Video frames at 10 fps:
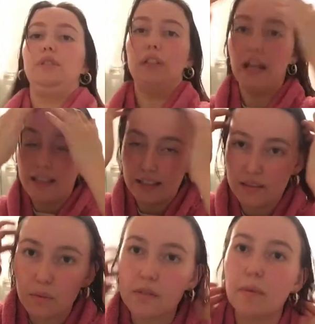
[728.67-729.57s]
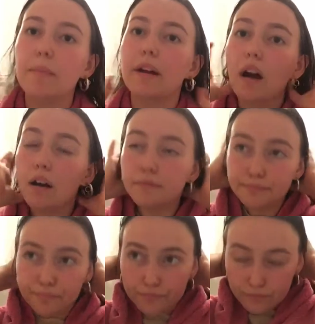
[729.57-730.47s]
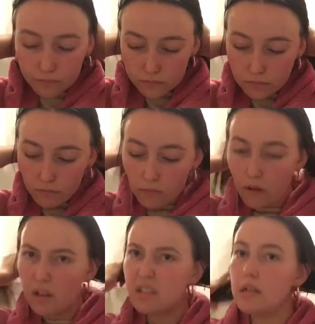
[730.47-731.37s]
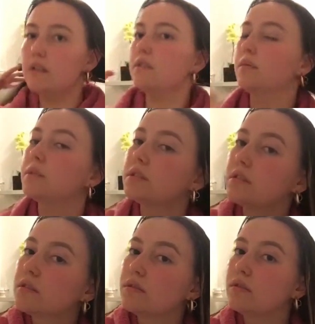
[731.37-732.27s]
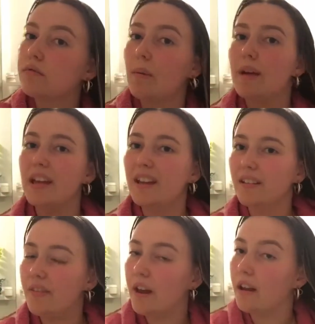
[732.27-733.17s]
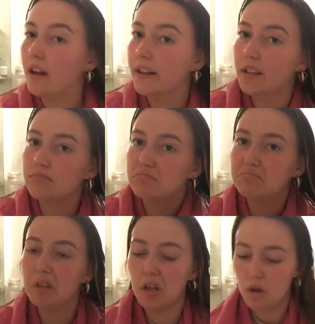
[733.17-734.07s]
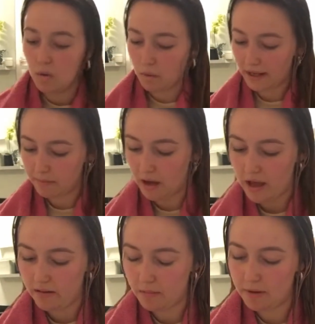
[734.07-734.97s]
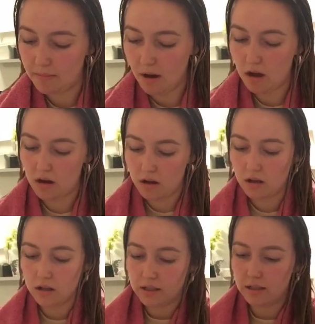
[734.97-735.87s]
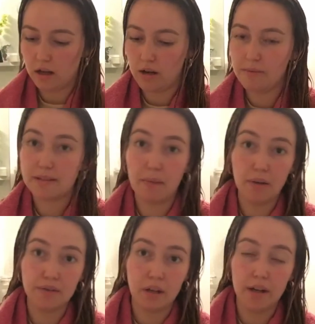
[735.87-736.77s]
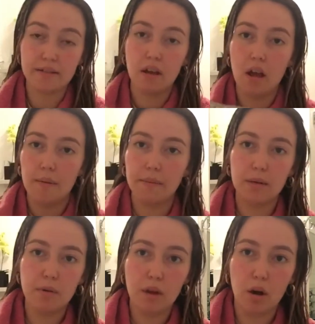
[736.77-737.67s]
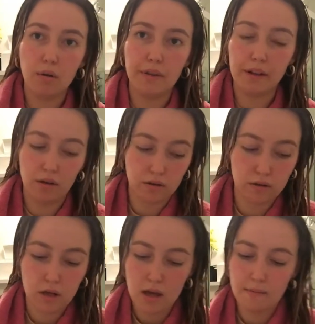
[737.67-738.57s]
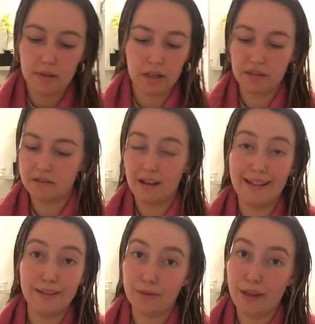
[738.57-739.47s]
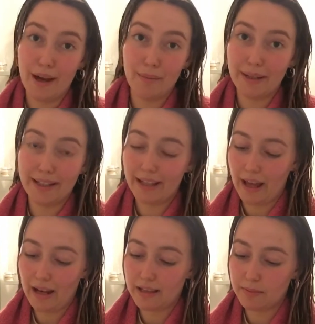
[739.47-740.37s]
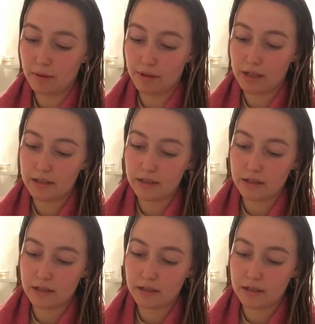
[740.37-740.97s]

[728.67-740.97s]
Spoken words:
I think this one's a bit bigger. So I'm just gonna sort of rub it in and then like whack my hair up in a bun. I hope it smells nice. I'm gonna put the whole thing on because I need all the help I can get, let's be honest.